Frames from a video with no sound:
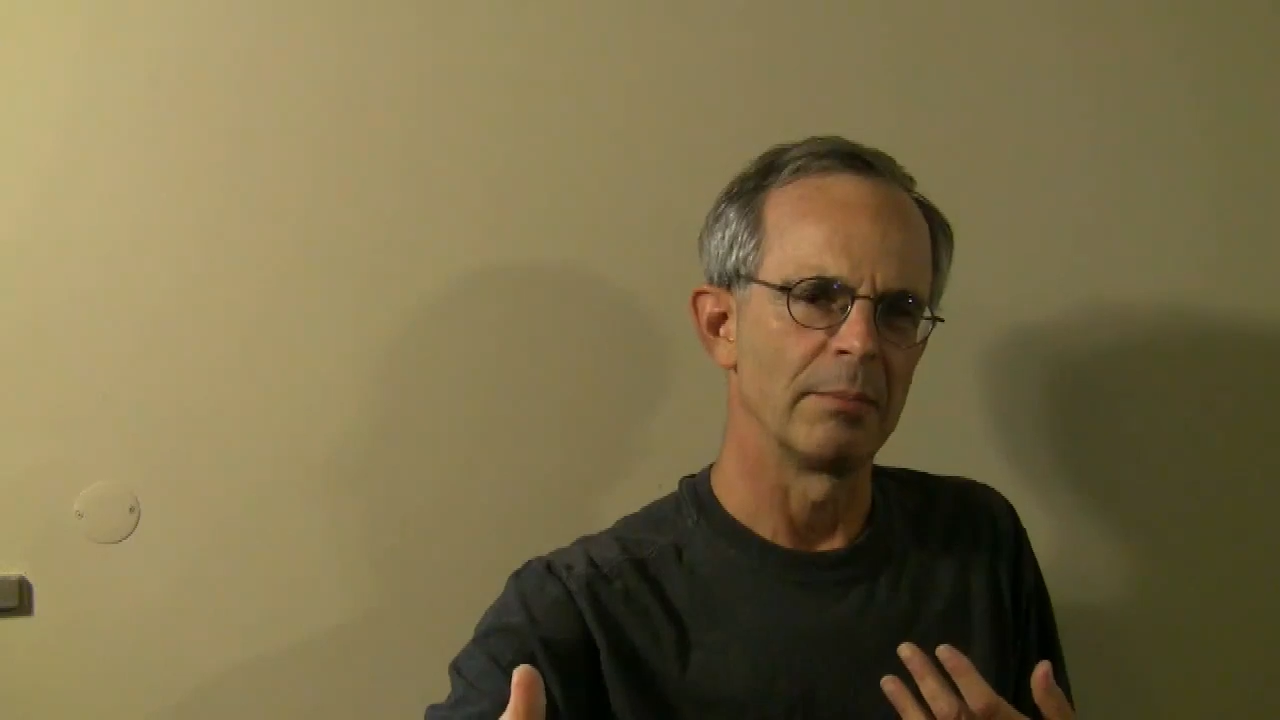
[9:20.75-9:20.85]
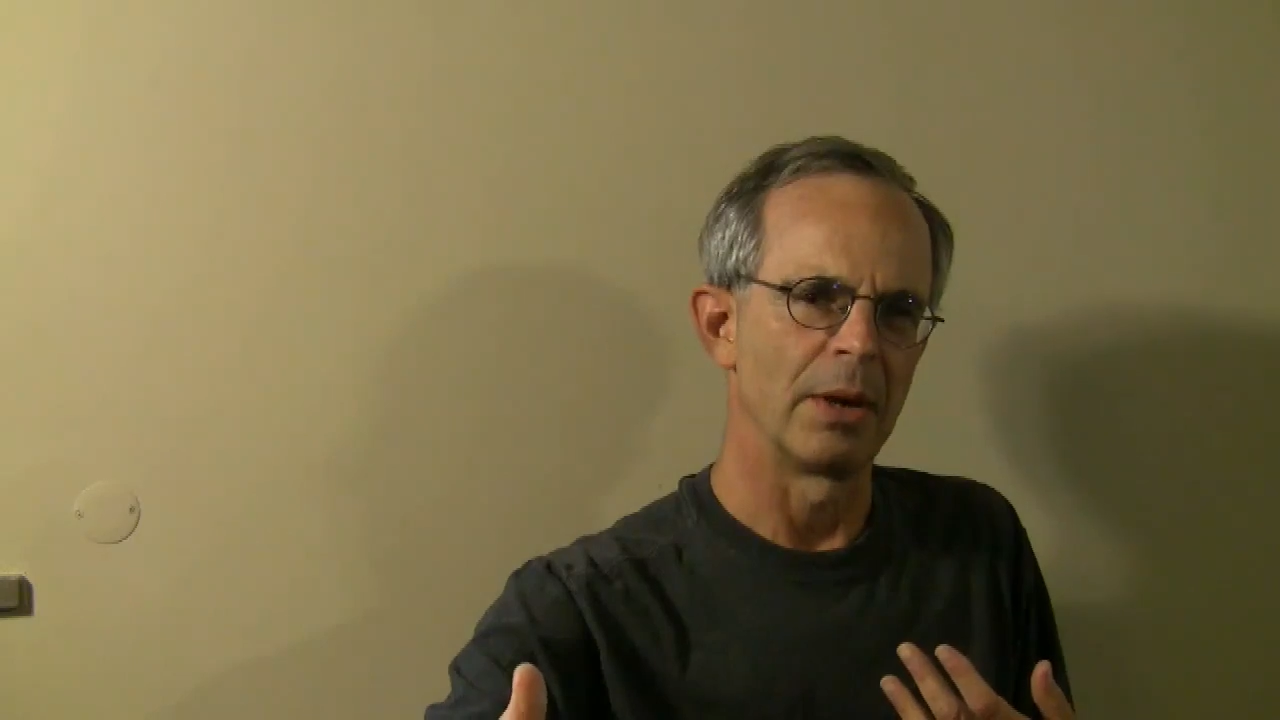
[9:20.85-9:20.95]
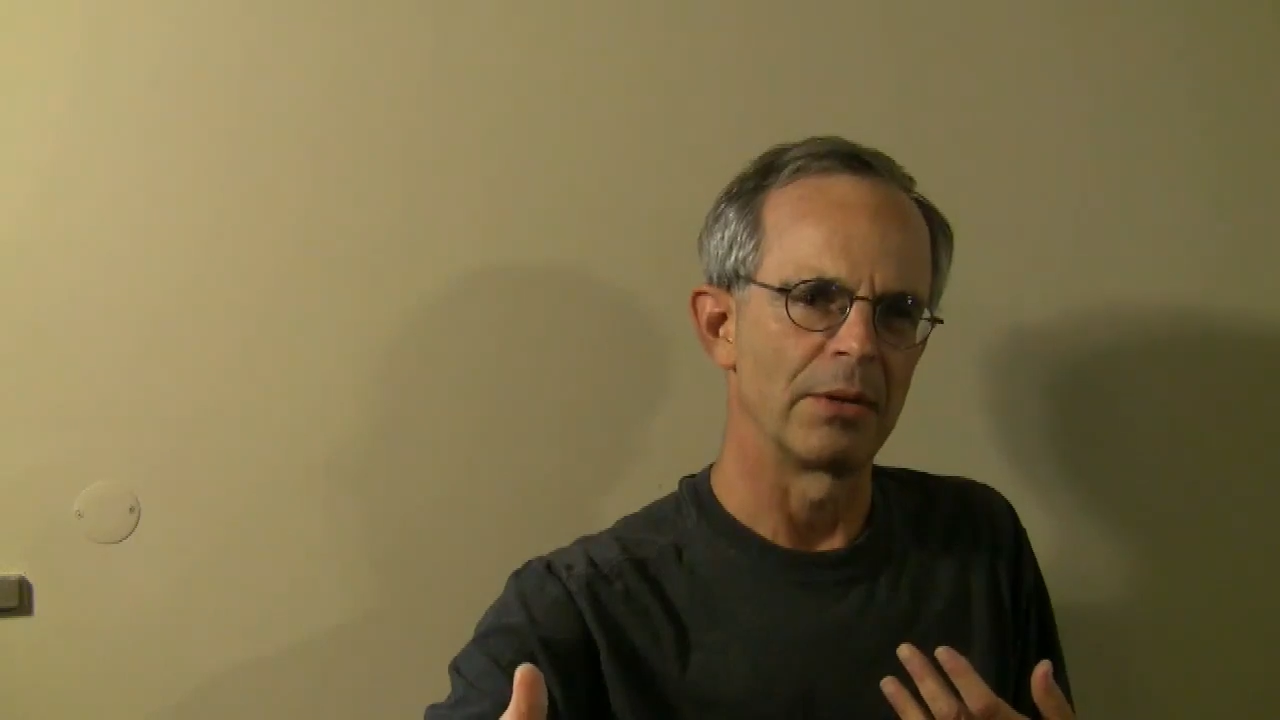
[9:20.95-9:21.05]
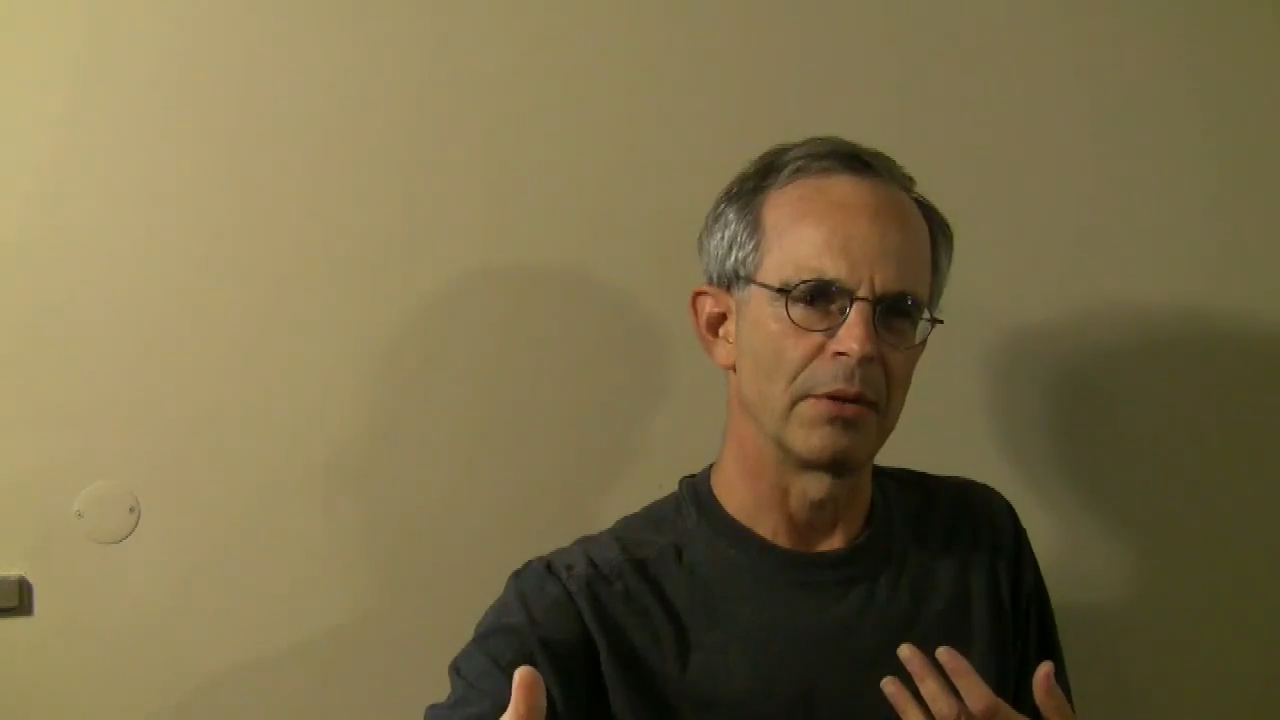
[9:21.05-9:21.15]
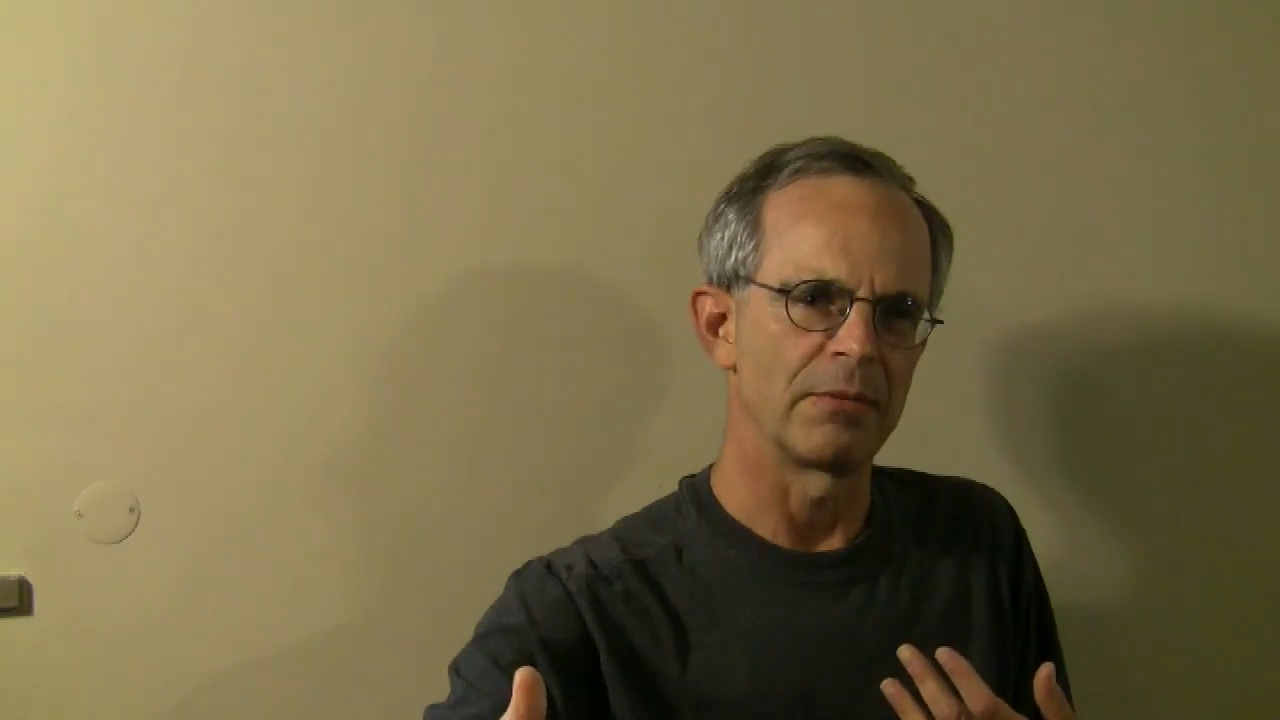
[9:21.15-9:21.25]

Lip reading: about the